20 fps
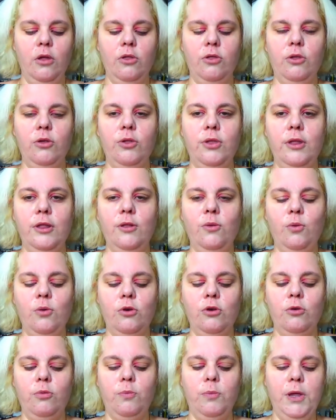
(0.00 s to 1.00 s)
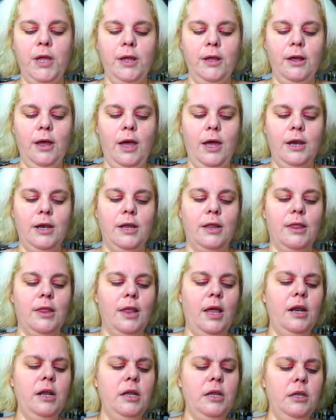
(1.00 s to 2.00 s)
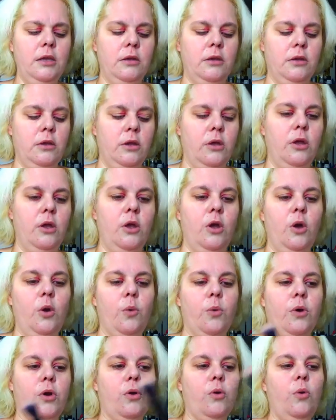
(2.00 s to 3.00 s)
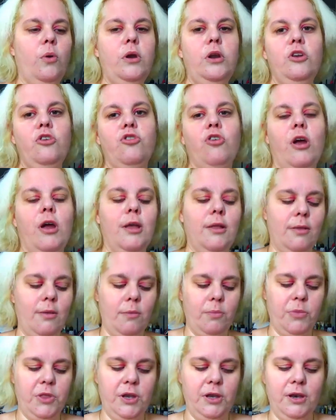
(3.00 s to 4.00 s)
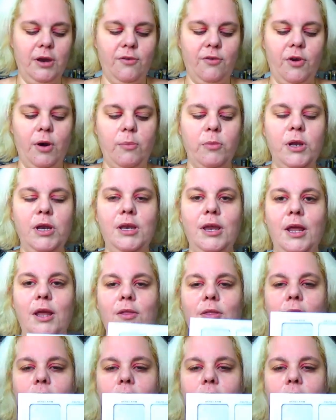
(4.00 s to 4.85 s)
So since we're being kind of subtle, we're going to try something different. I'm going to take